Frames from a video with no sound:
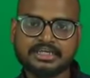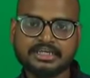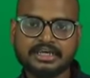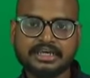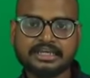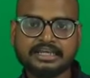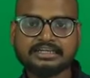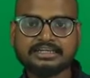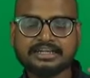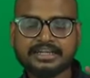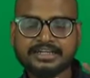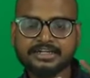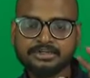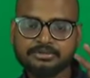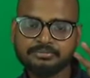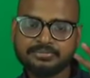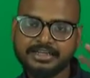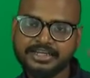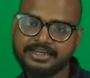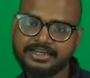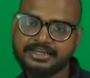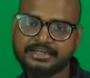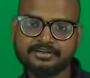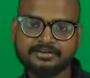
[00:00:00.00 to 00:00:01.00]
i'll try to
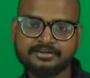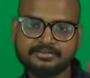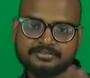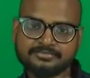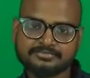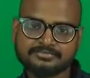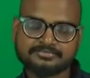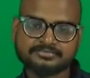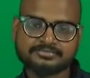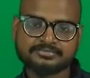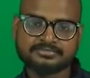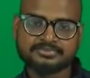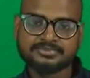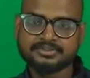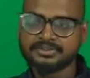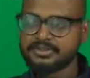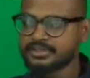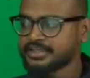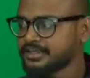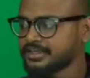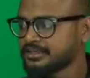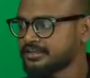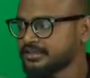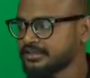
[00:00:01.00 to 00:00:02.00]
break it down
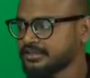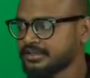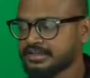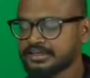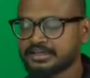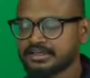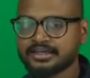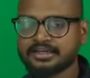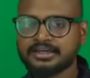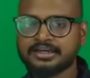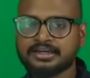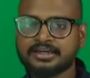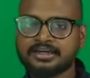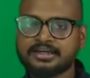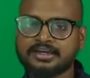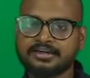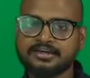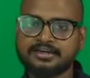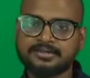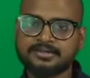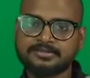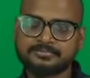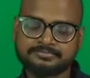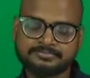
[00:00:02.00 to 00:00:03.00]
okay
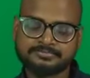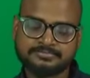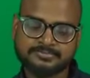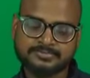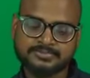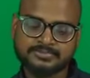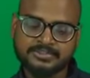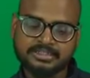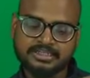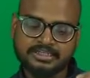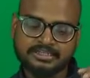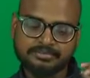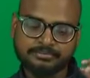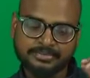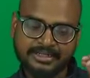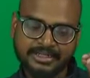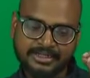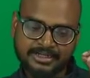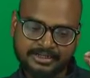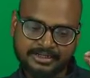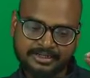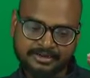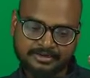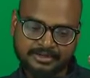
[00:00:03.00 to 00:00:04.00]
uh, i'll break
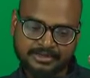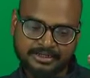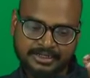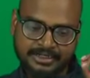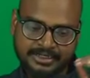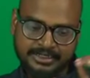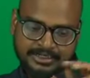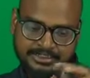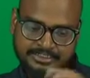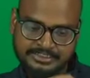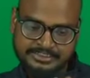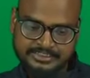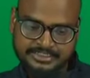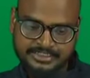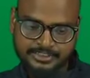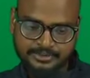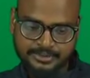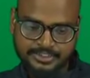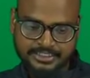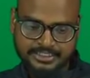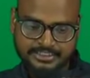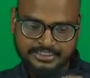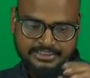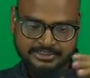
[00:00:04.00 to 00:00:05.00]
it down and i'll see
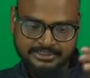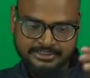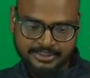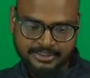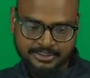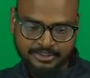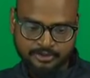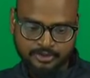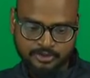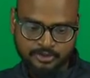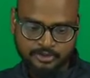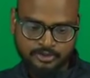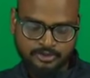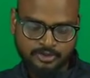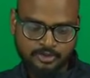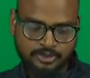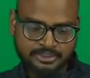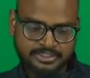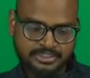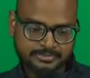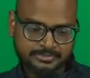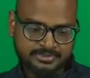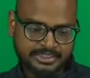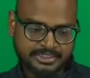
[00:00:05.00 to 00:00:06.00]
okay these are the
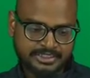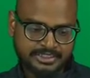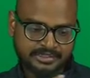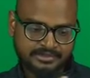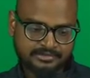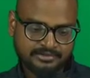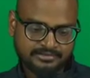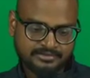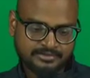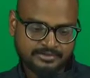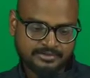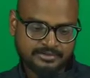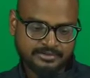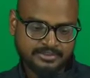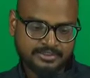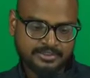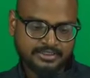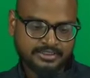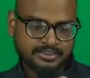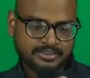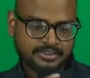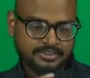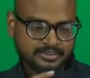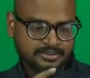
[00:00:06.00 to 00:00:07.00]
concepts i have
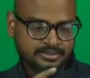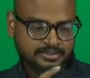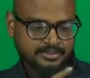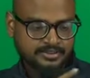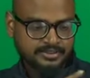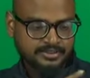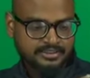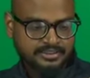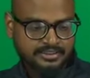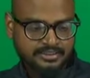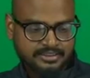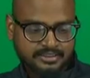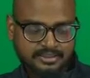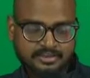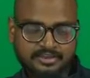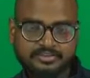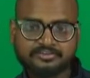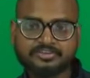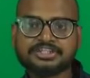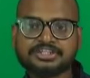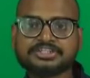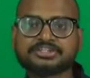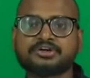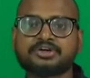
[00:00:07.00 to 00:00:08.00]

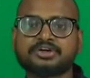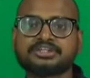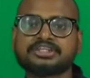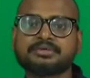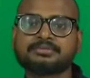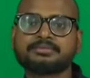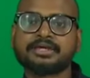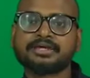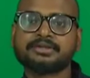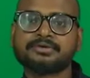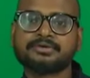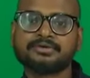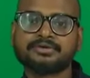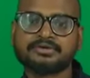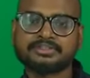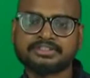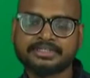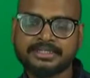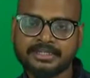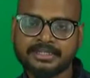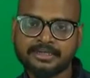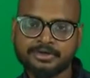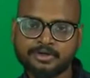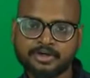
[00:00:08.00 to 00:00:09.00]
first concept i know
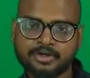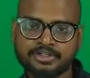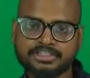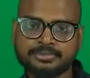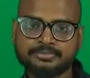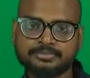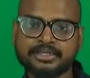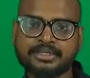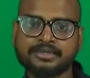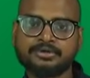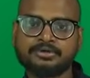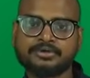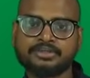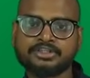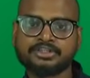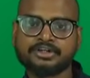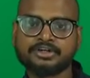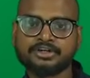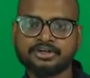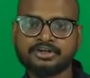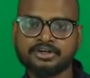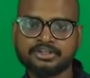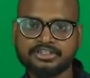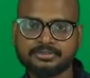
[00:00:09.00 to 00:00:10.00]
second concept i know
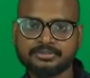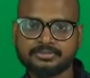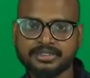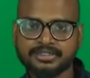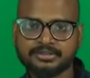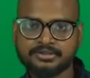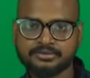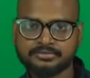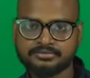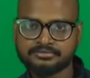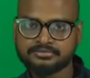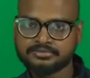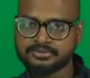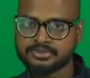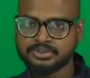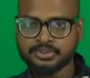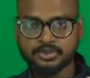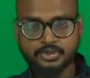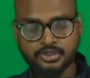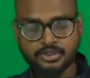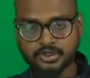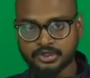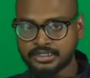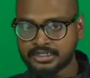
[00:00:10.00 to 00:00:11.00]
third concept i know so
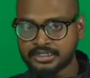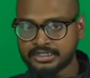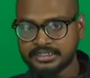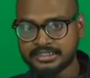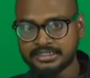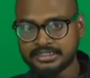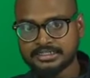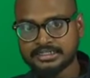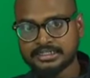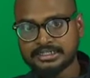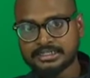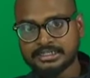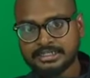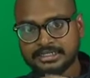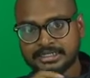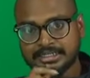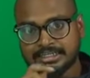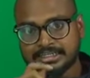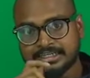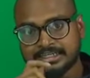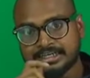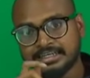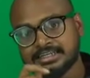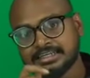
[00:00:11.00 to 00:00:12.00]
you already
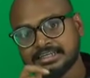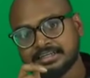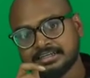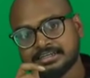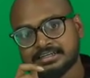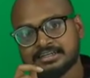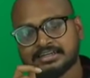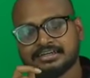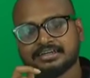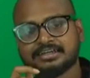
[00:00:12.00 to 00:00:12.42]
done in